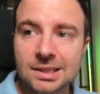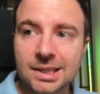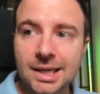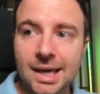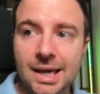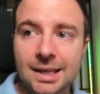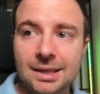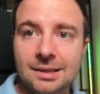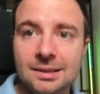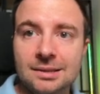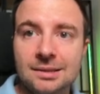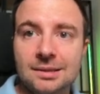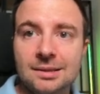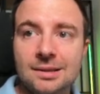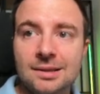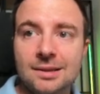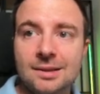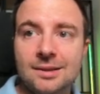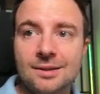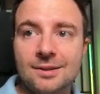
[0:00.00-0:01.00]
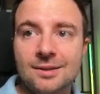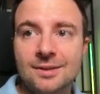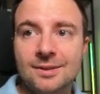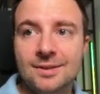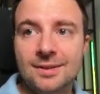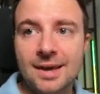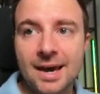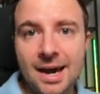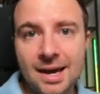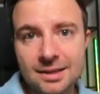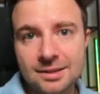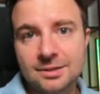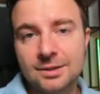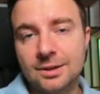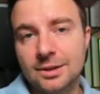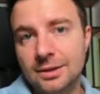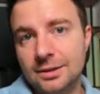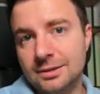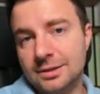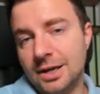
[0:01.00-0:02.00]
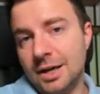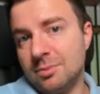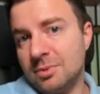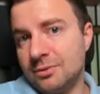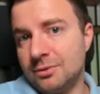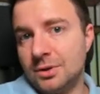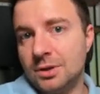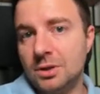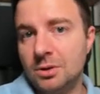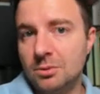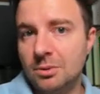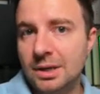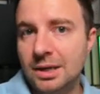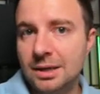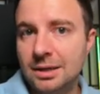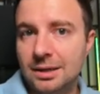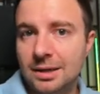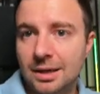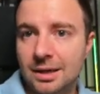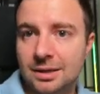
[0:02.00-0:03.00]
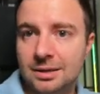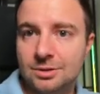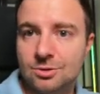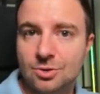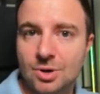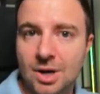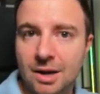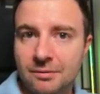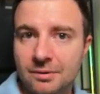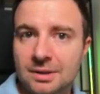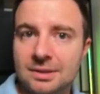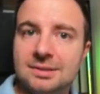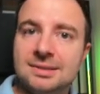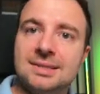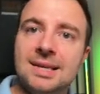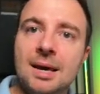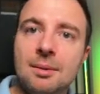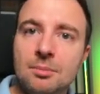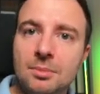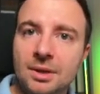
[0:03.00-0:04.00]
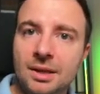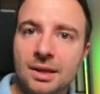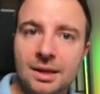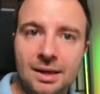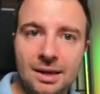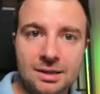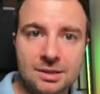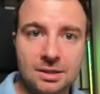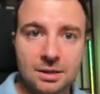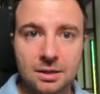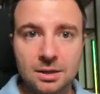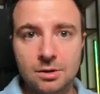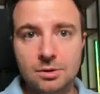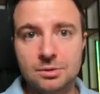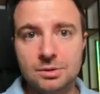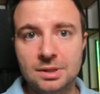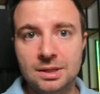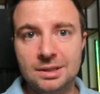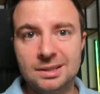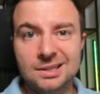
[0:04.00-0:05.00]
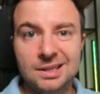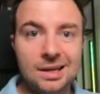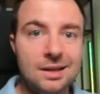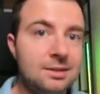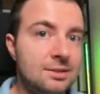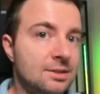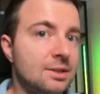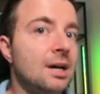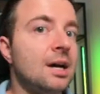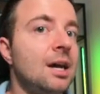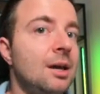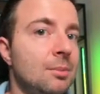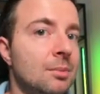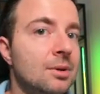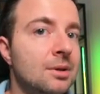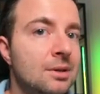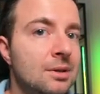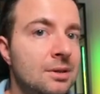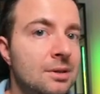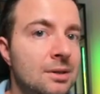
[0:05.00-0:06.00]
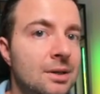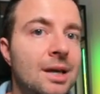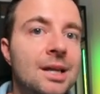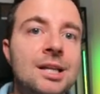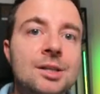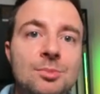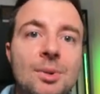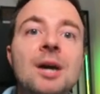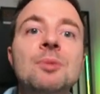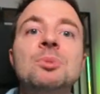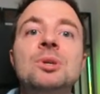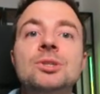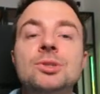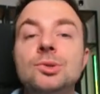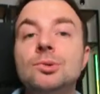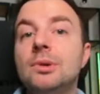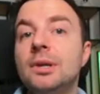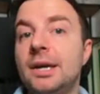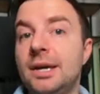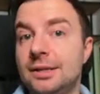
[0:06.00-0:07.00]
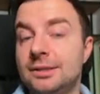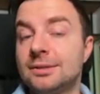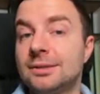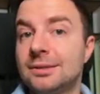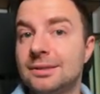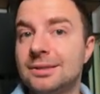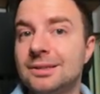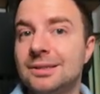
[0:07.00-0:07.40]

and that type of queuing and traffic assembly and decoding takes time and it might be too late